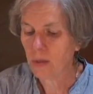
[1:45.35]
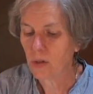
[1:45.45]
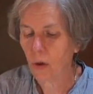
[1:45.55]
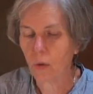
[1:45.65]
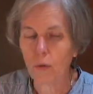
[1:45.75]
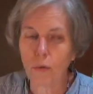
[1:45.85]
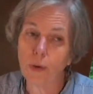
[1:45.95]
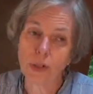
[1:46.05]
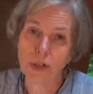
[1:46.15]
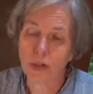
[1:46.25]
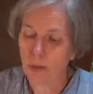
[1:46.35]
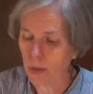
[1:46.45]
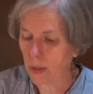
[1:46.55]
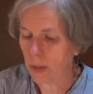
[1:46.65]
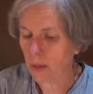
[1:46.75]
So what do you do
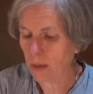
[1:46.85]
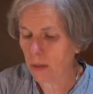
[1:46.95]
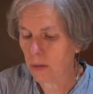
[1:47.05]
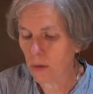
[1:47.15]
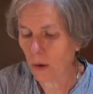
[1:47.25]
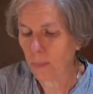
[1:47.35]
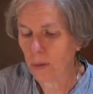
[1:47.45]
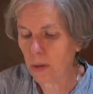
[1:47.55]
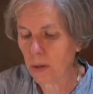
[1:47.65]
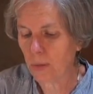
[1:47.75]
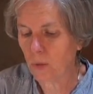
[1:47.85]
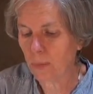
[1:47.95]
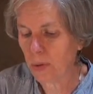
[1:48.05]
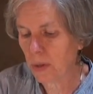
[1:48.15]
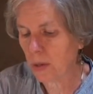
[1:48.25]
with it? So I
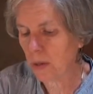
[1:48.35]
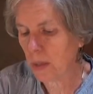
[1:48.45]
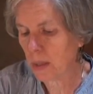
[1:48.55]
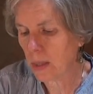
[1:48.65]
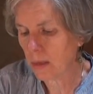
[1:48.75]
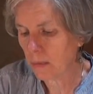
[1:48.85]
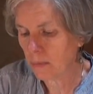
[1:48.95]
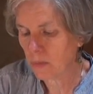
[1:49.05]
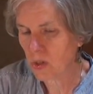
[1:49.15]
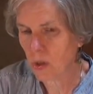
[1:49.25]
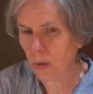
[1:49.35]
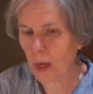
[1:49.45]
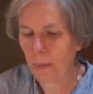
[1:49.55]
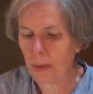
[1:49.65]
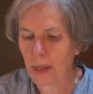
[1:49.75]
would put those in there, sew it
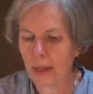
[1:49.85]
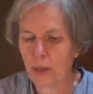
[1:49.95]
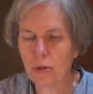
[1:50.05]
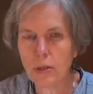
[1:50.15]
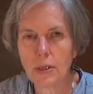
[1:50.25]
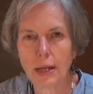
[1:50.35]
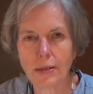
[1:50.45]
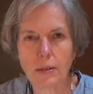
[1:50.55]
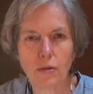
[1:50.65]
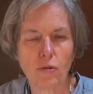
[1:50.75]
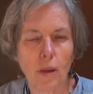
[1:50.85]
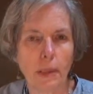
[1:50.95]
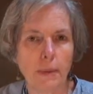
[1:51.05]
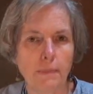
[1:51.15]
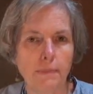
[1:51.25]
up, and use it as a
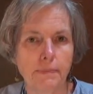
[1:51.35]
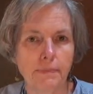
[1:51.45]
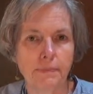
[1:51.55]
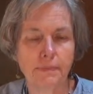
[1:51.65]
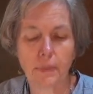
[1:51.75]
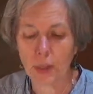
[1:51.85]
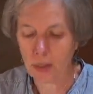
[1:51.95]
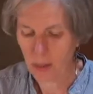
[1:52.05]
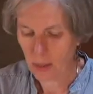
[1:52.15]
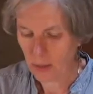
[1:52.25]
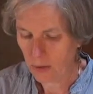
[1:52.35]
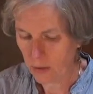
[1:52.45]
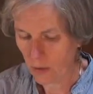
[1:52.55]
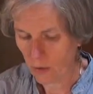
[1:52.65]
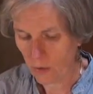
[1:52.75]
scrubby.
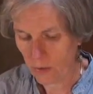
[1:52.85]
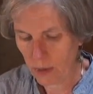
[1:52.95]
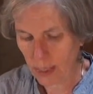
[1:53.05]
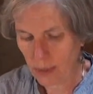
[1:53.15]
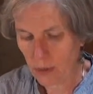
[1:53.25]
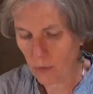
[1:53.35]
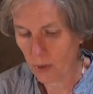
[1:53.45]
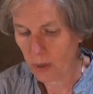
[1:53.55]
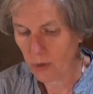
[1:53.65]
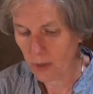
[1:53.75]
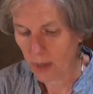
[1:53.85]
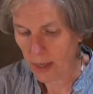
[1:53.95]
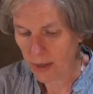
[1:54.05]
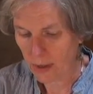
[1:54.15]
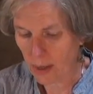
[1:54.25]
So that's one use
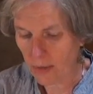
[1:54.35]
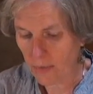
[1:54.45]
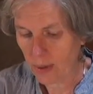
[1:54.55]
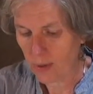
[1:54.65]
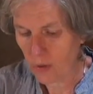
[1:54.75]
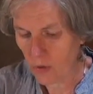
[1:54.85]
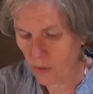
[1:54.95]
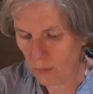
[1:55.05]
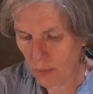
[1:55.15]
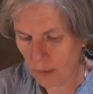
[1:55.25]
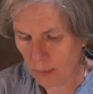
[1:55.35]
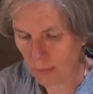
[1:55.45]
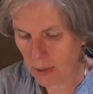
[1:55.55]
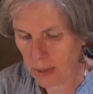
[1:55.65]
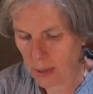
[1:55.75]
I thought of, and you will
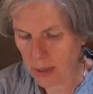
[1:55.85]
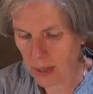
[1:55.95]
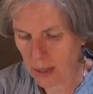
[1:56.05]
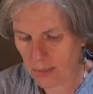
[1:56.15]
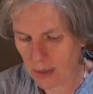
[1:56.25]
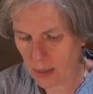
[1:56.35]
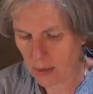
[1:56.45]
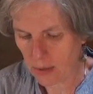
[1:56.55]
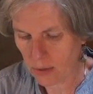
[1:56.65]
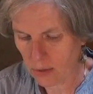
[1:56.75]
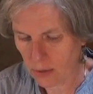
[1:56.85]
probably think of others.